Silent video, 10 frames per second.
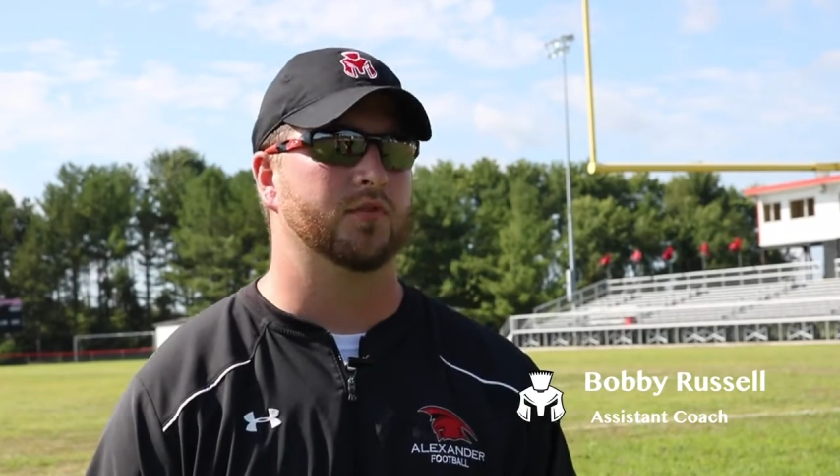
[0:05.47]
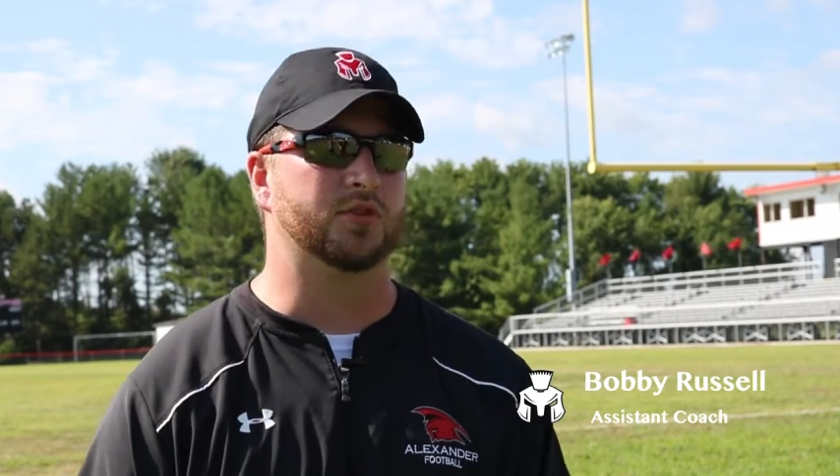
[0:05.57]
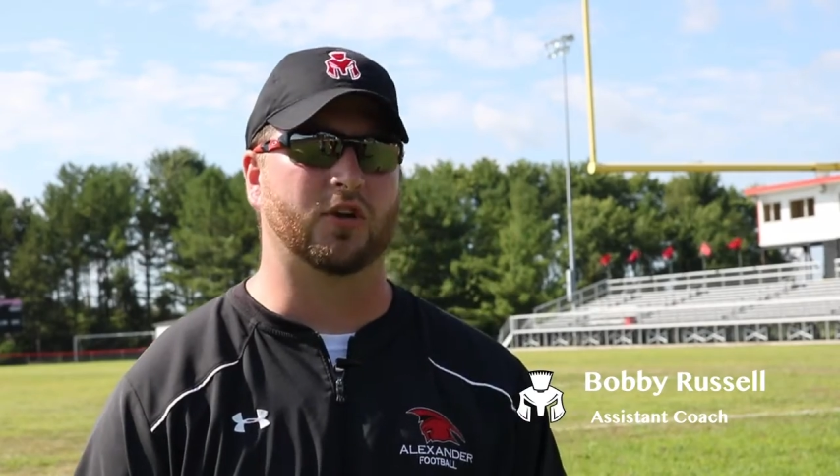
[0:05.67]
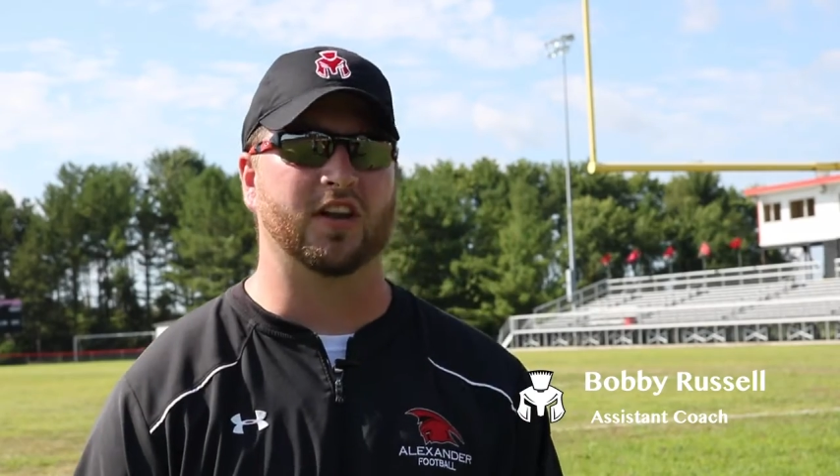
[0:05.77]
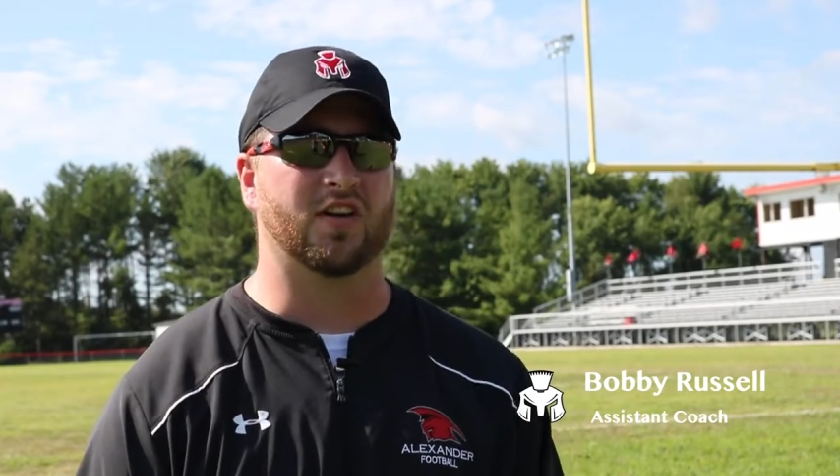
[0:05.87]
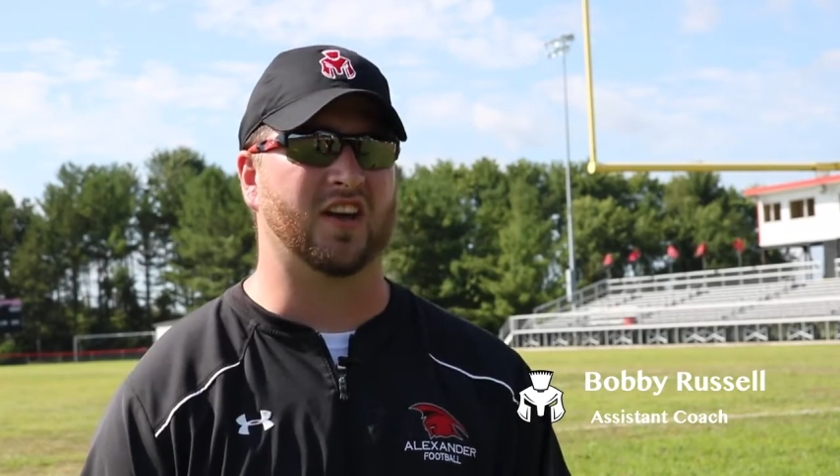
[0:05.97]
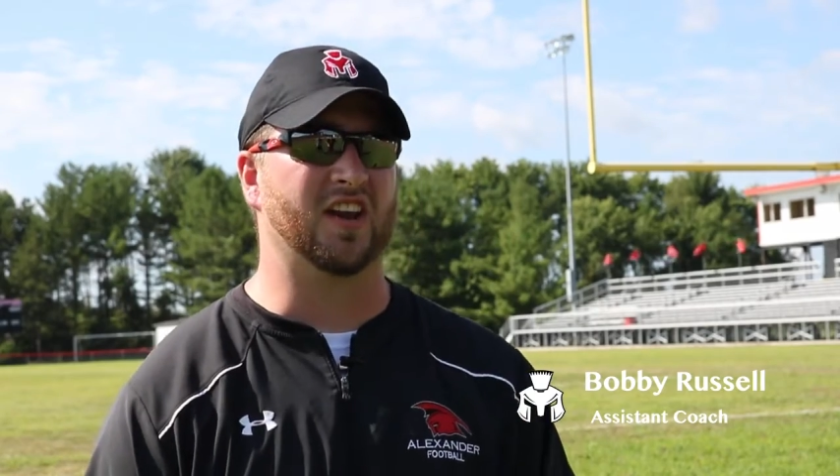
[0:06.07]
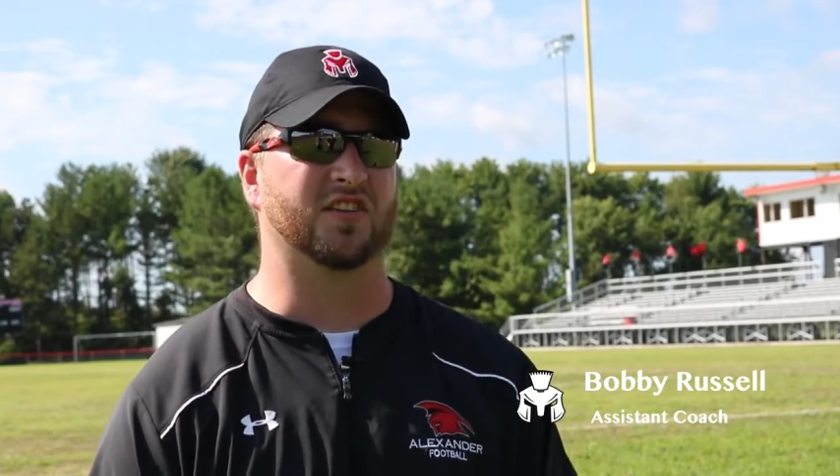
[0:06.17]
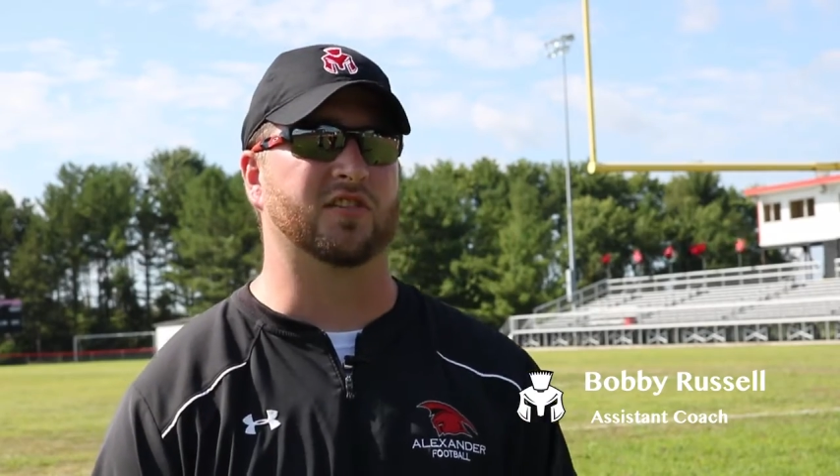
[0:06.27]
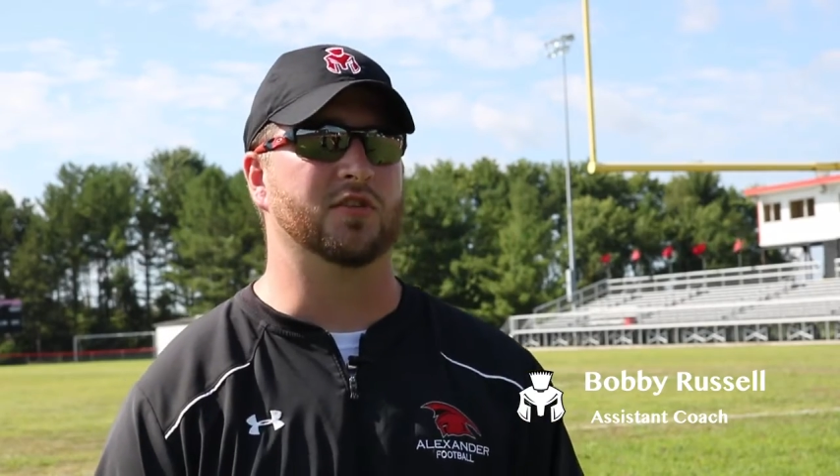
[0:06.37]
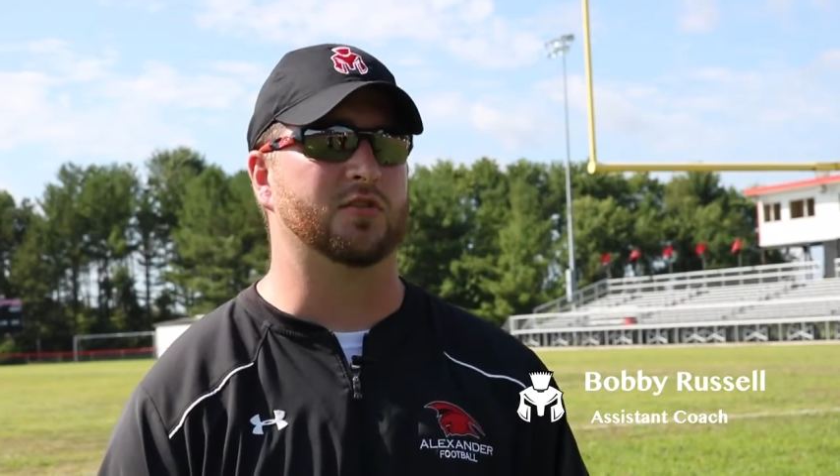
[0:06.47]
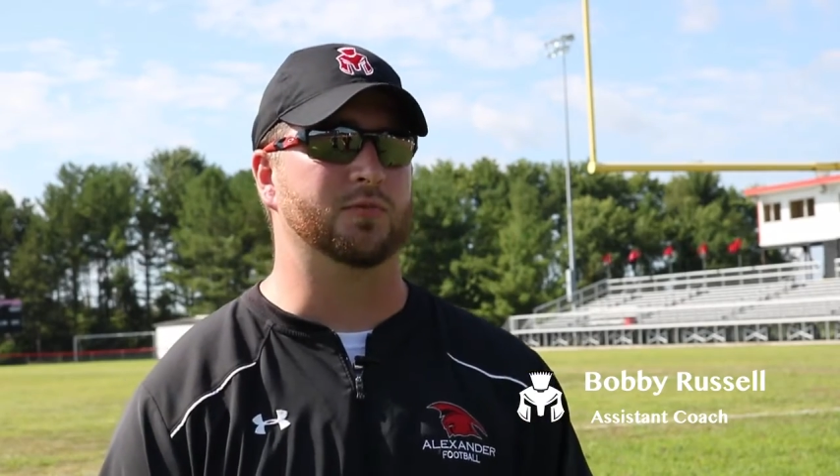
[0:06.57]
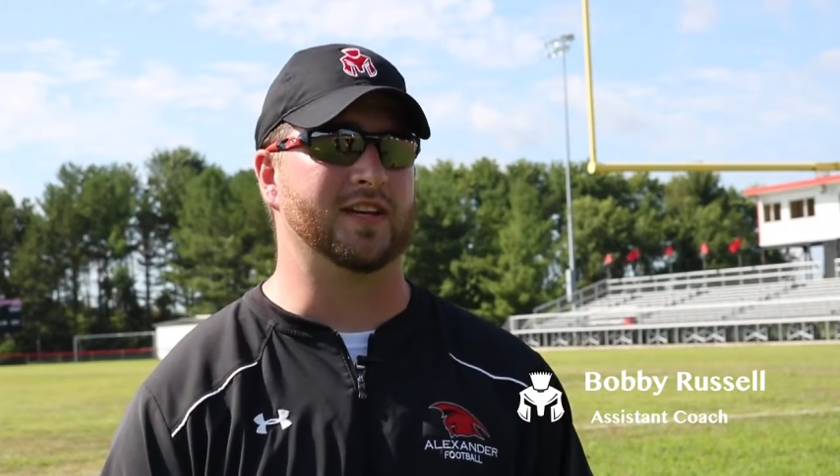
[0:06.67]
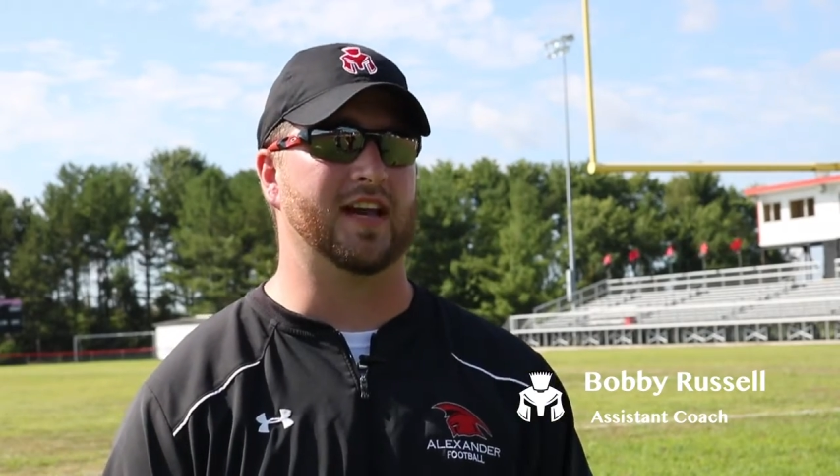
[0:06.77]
started out kind of slow this week,